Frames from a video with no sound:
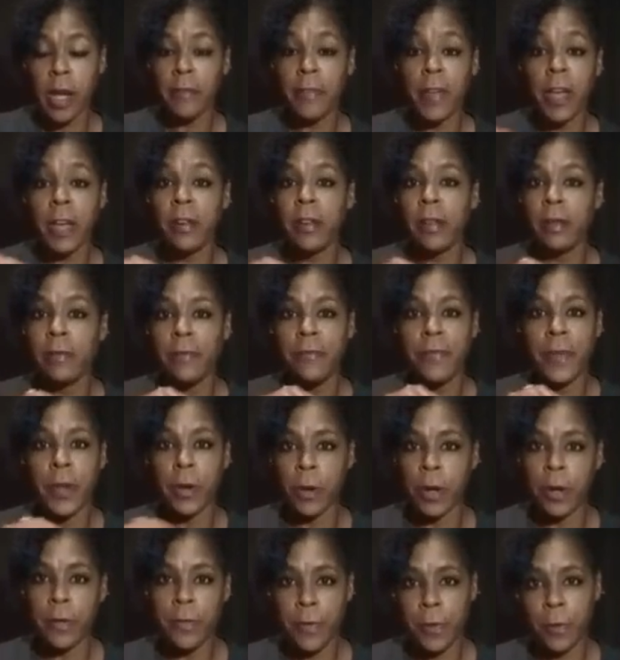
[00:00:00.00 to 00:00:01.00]
I've had
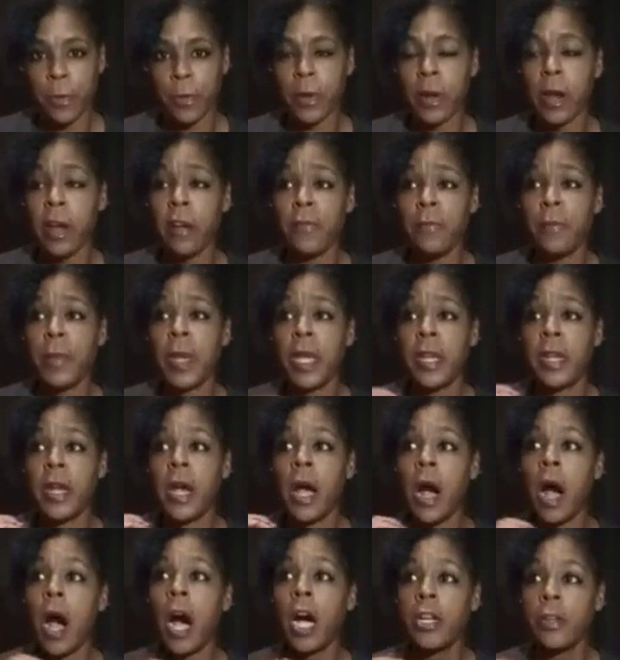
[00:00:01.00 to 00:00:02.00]
very few, and I've
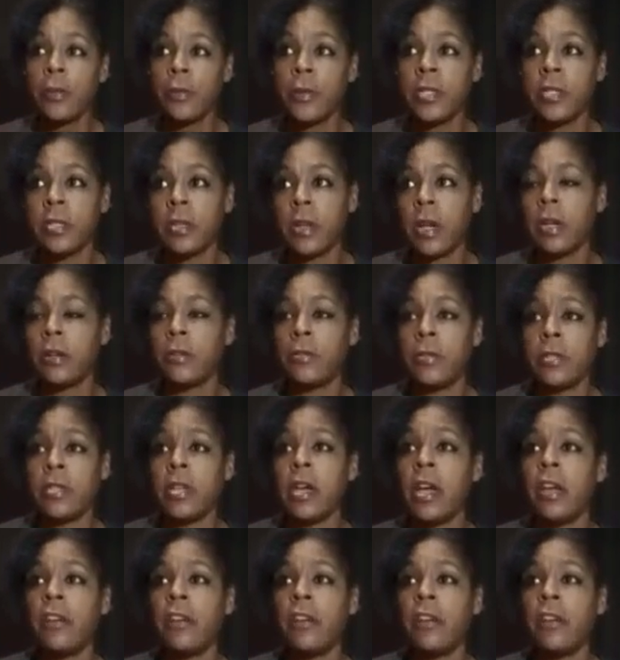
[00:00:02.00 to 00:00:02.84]
made hundreds and hundreds.